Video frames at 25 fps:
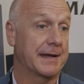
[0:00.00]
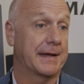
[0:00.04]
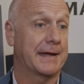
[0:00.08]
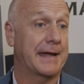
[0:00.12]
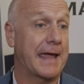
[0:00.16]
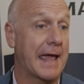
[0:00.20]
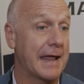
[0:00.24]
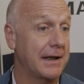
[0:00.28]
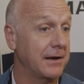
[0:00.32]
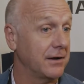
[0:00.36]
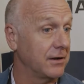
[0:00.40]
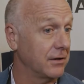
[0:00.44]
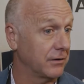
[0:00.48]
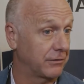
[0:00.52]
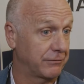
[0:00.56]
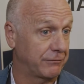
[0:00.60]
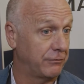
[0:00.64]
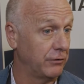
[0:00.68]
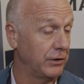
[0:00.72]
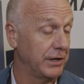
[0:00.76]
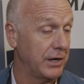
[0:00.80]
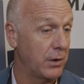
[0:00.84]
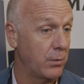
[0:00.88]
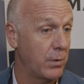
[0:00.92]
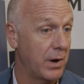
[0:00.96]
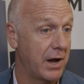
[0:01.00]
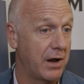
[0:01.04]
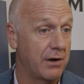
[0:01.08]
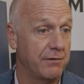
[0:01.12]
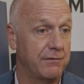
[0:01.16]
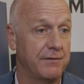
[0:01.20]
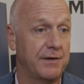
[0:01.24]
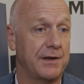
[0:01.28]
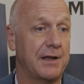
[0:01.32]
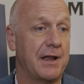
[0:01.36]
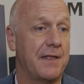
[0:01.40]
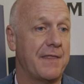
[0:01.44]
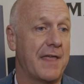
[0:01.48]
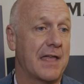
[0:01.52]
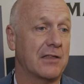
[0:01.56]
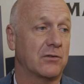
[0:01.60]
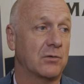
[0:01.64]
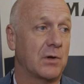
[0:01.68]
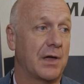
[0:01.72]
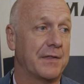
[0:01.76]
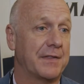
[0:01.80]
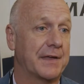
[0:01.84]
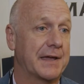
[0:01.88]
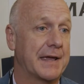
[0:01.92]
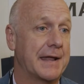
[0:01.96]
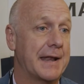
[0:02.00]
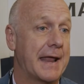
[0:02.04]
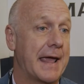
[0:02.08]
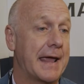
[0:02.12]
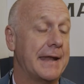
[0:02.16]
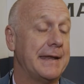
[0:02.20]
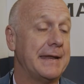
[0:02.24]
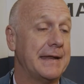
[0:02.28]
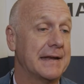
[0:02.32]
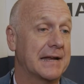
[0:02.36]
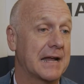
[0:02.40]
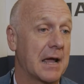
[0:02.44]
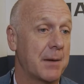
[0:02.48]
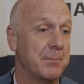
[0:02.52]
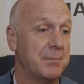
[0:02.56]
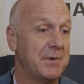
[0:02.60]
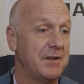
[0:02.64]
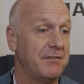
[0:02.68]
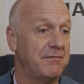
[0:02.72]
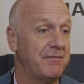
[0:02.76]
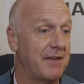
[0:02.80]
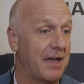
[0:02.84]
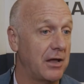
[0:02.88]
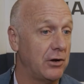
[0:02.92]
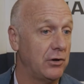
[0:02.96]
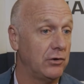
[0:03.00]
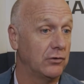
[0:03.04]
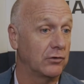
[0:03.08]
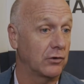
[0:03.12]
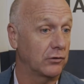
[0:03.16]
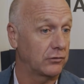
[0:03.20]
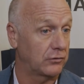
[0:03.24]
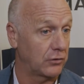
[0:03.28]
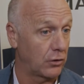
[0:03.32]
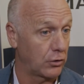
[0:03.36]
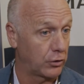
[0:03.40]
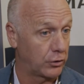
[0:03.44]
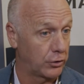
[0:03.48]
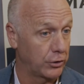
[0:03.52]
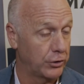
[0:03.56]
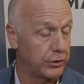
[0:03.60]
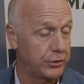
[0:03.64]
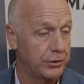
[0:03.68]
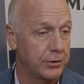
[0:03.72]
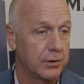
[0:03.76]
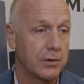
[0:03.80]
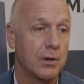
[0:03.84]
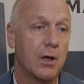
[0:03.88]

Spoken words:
Canada is fully aware of it, and that's why the Canadian company values are so good.